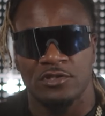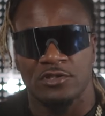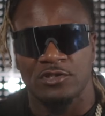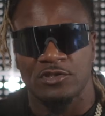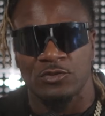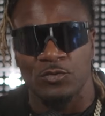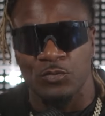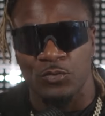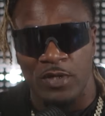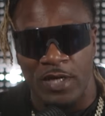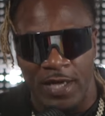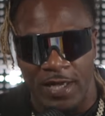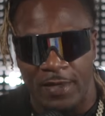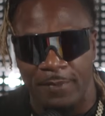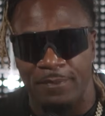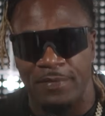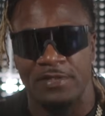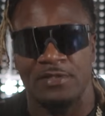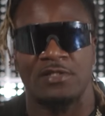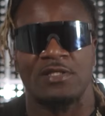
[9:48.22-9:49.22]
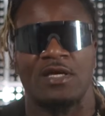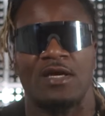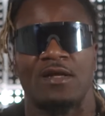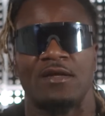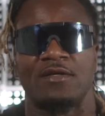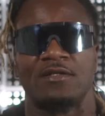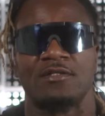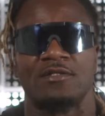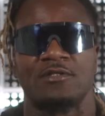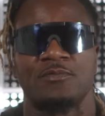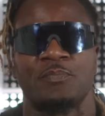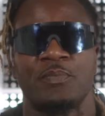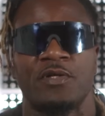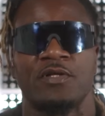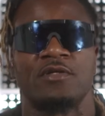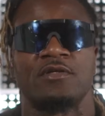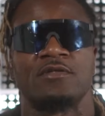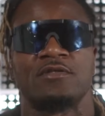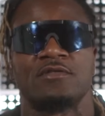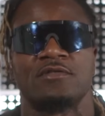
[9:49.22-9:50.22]
do not be silent,
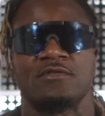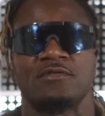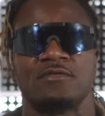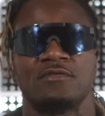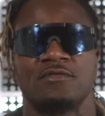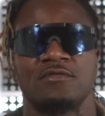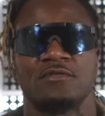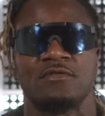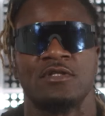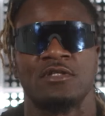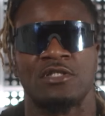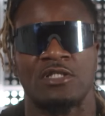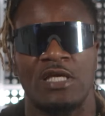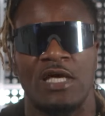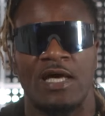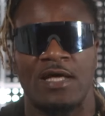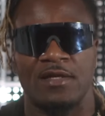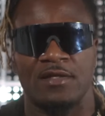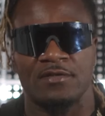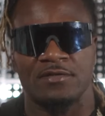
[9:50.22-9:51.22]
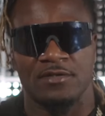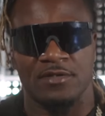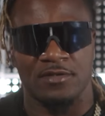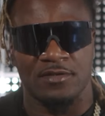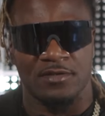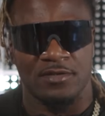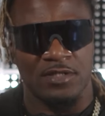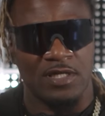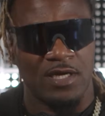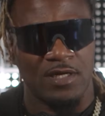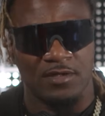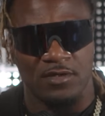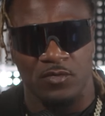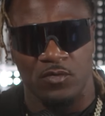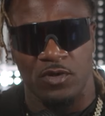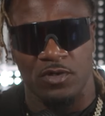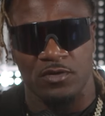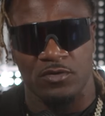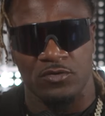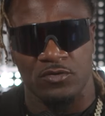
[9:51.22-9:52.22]
please. The silence is not the
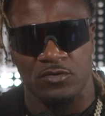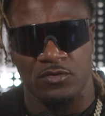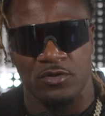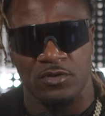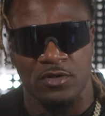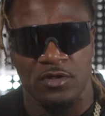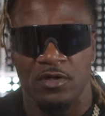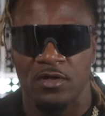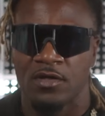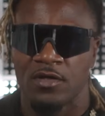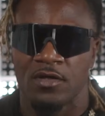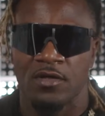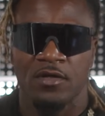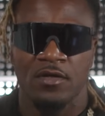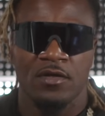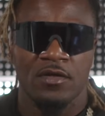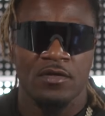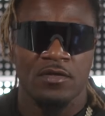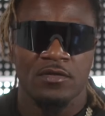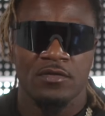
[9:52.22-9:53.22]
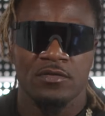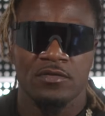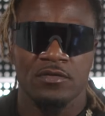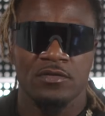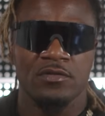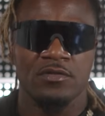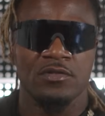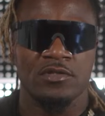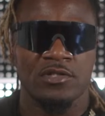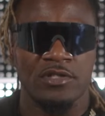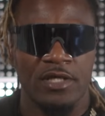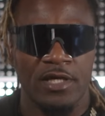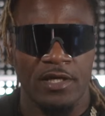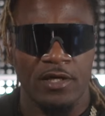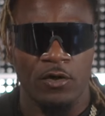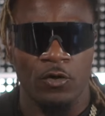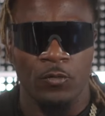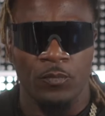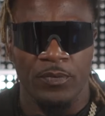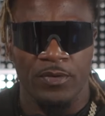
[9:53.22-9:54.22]
way to do it. Stay
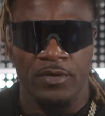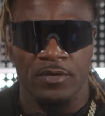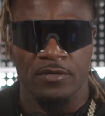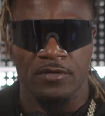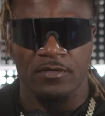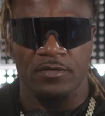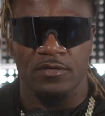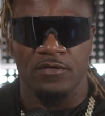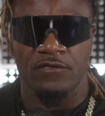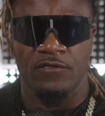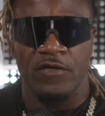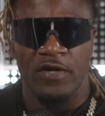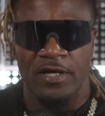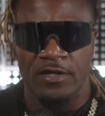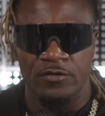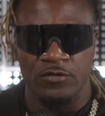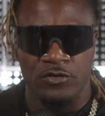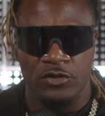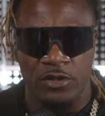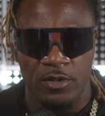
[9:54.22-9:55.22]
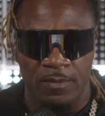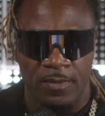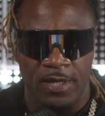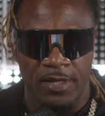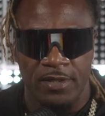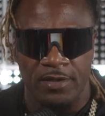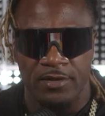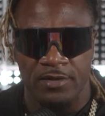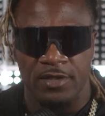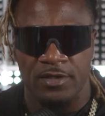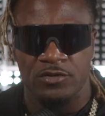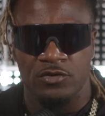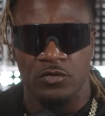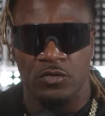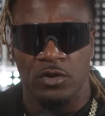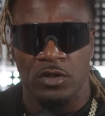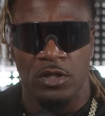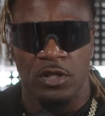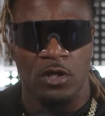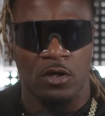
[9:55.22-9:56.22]
open. Find you somebody that you
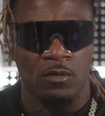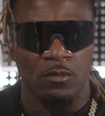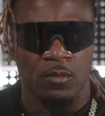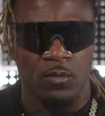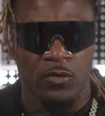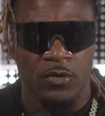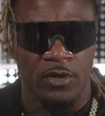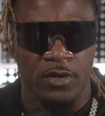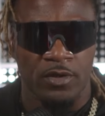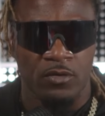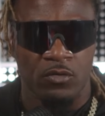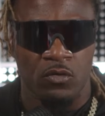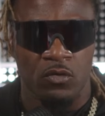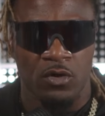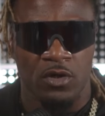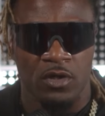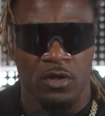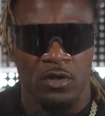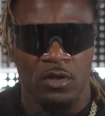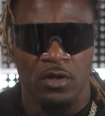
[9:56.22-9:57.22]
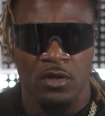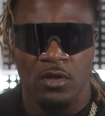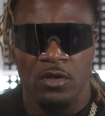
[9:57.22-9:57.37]
can cope with, or